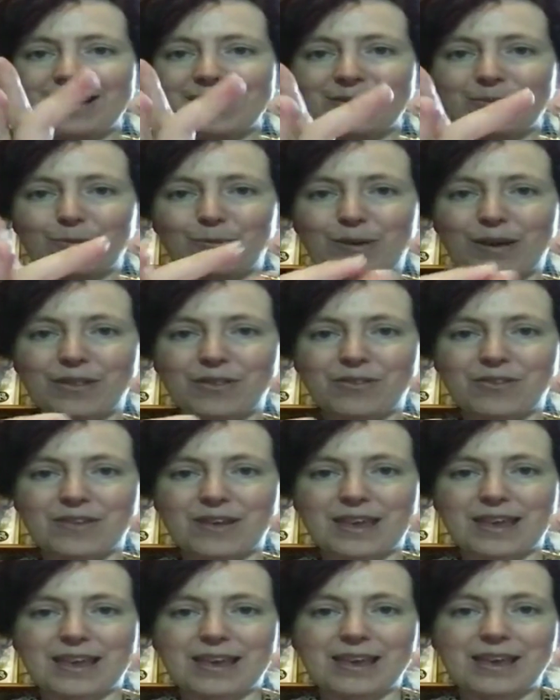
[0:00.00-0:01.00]
with
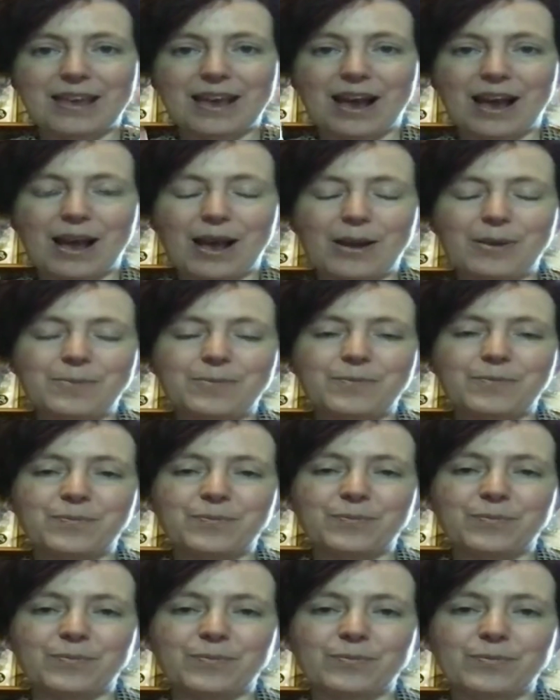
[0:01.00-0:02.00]
the
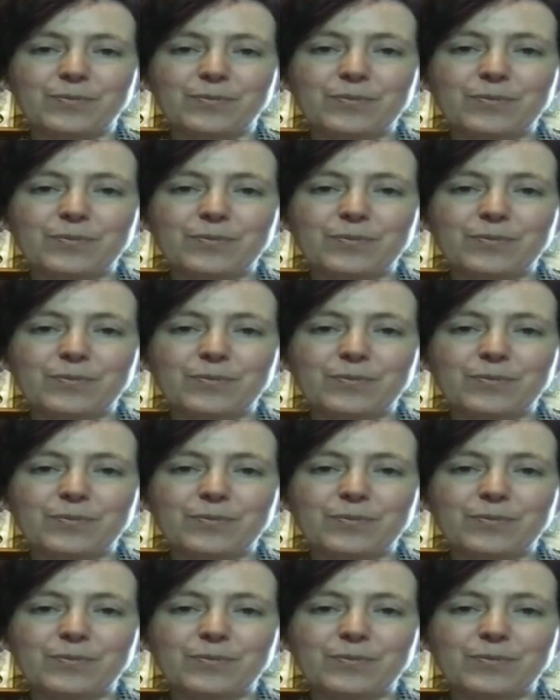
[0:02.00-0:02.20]
and